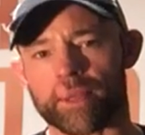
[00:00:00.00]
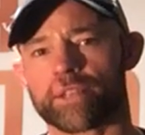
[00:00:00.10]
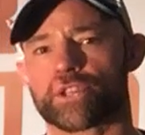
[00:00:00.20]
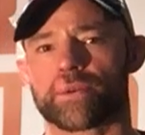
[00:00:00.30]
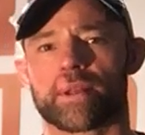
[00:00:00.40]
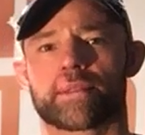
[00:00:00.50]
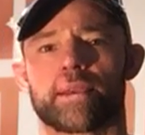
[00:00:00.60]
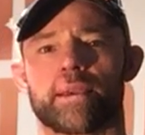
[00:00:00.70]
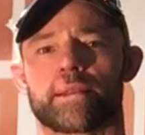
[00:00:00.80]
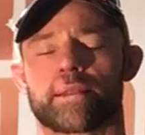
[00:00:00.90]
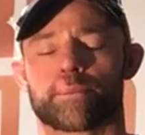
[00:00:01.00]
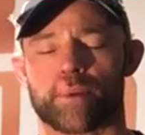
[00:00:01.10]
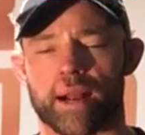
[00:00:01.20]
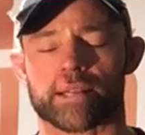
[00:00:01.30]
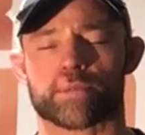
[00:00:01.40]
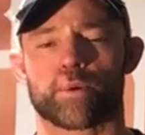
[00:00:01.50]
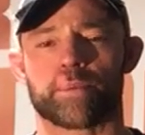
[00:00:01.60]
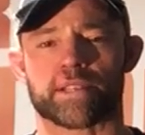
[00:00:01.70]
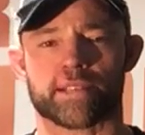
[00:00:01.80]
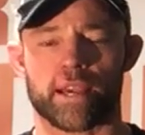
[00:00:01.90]
ensure that the practice will
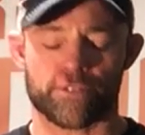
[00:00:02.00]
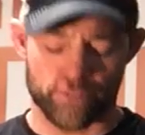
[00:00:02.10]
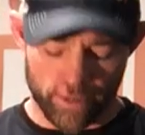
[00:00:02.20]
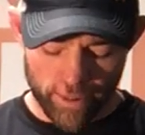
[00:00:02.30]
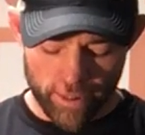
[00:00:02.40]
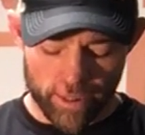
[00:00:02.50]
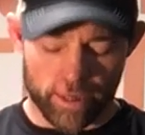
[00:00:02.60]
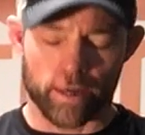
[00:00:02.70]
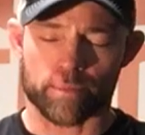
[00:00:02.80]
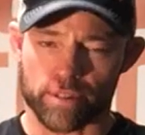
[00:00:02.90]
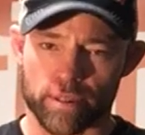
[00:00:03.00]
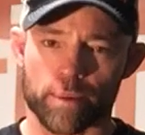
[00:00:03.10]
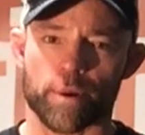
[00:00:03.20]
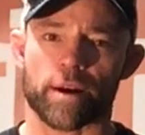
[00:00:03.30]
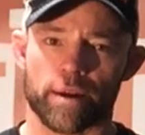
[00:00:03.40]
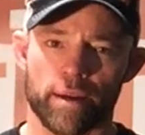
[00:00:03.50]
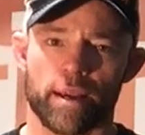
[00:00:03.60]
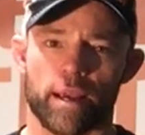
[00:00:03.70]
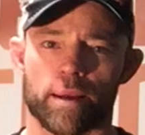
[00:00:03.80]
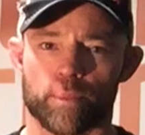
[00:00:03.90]
be safe, deliberate,
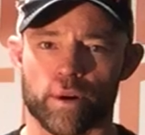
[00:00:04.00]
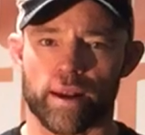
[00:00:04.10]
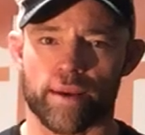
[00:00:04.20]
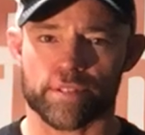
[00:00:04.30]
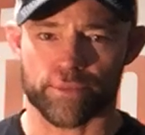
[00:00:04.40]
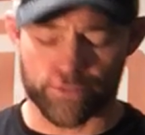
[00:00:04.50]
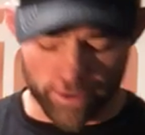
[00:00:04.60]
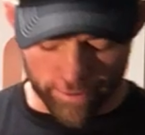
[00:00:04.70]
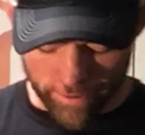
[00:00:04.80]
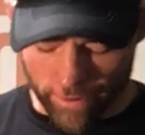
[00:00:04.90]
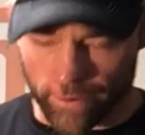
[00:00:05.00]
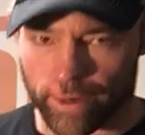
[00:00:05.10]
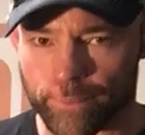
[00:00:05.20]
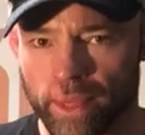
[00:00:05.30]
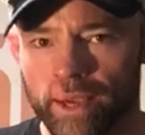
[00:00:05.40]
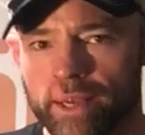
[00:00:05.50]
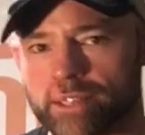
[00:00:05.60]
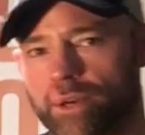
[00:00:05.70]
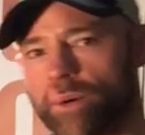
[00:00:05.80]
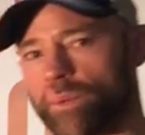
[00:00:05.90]
and we're gonna have some fun. All right, so